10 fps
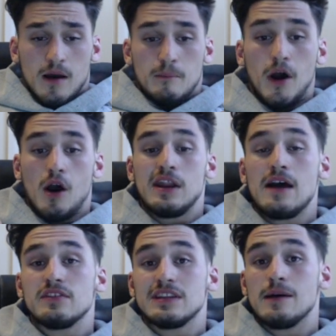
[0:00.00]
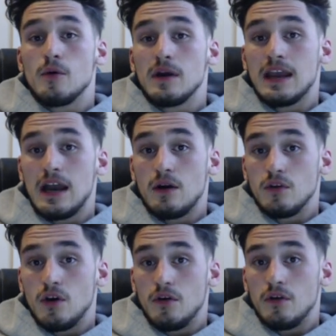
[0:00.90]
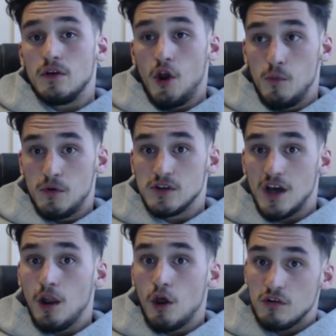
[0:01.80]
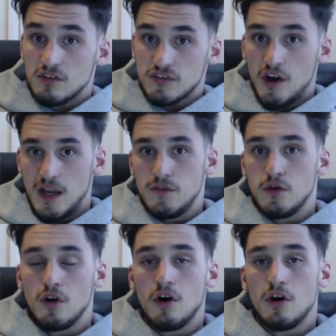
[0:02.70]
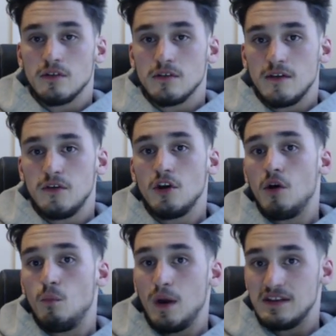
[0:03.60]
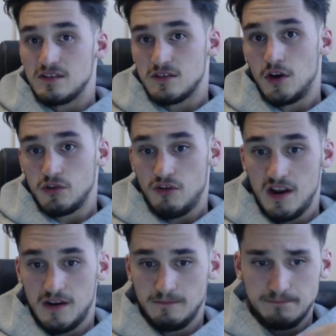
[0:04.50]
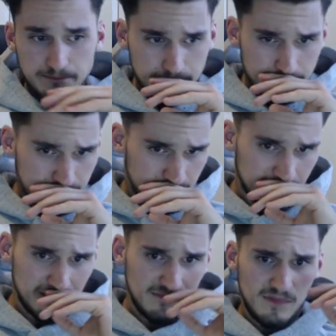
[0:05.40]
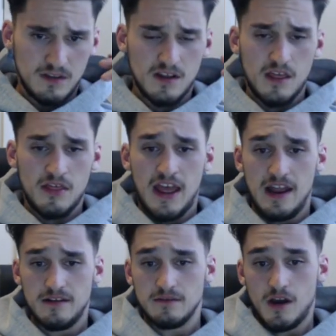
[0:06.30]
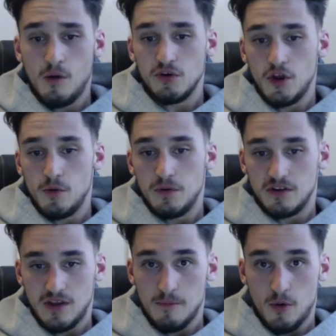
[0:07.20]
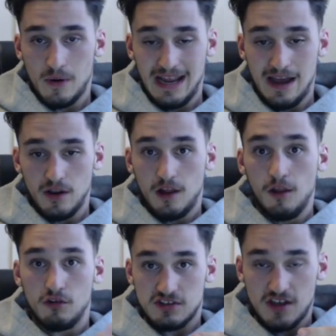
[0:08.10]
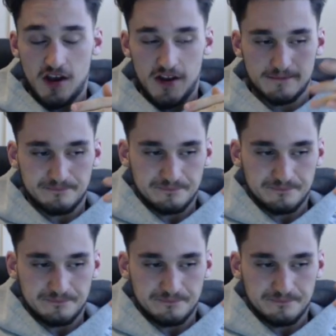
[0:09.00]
But I'd have a demo account open alongside. If you can't wait to start trading, then I would open a demo account alongside,